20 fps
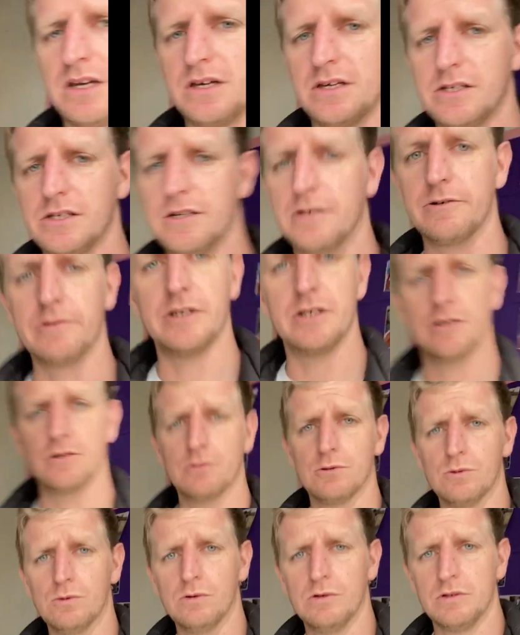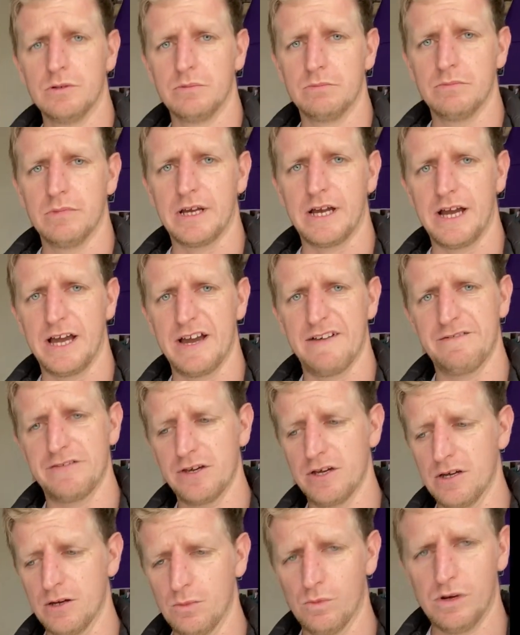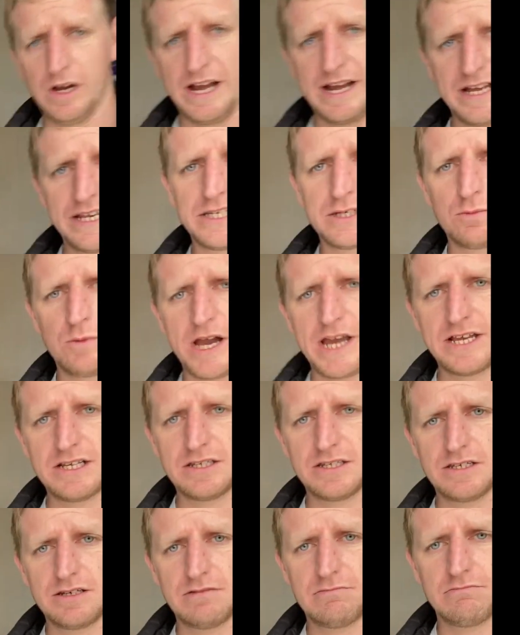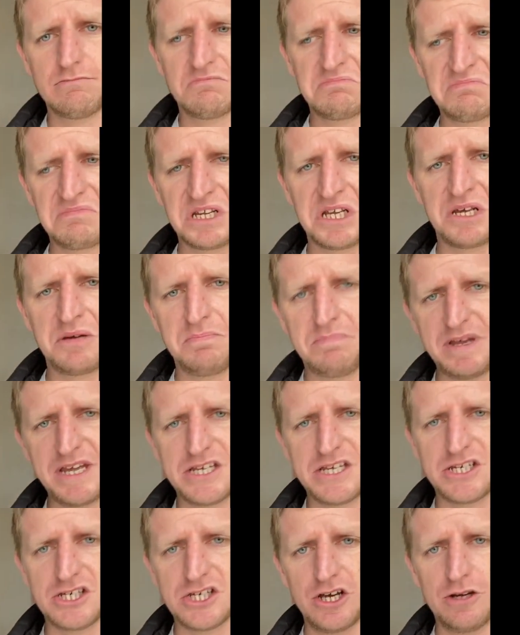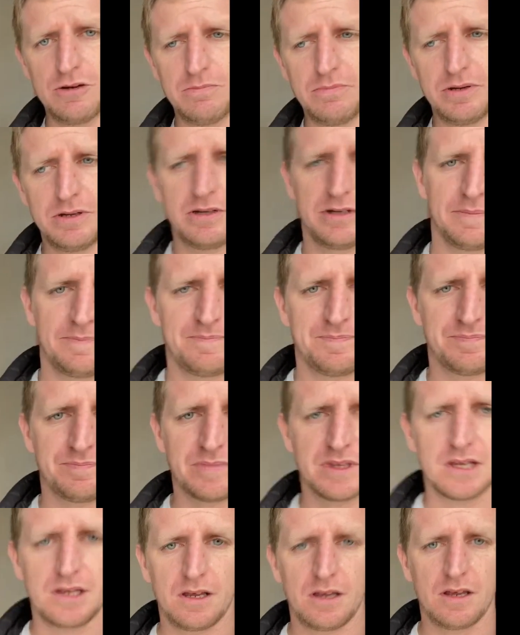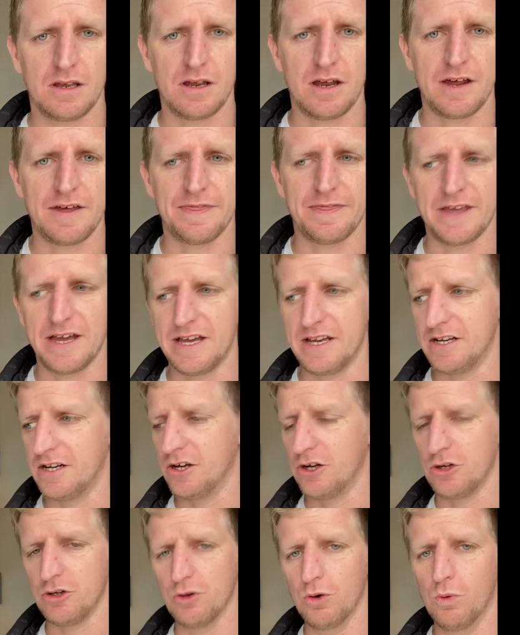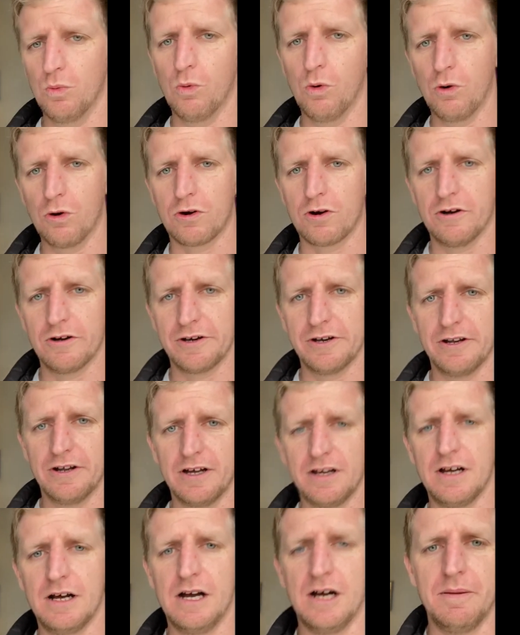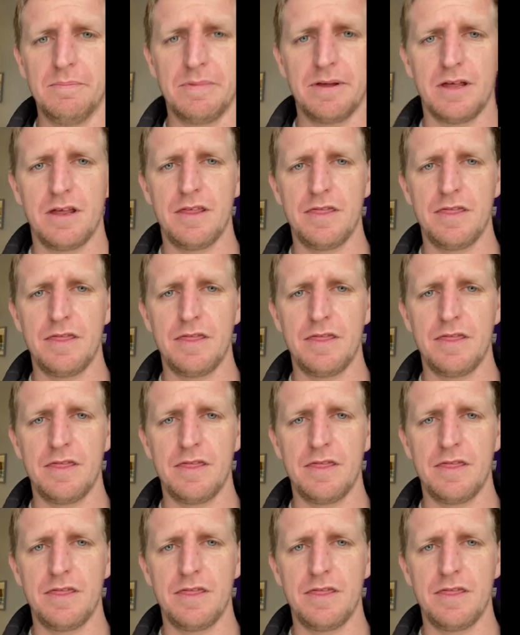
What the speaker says: So you'll have your hands wet, bit of soap, and then you'll walk on up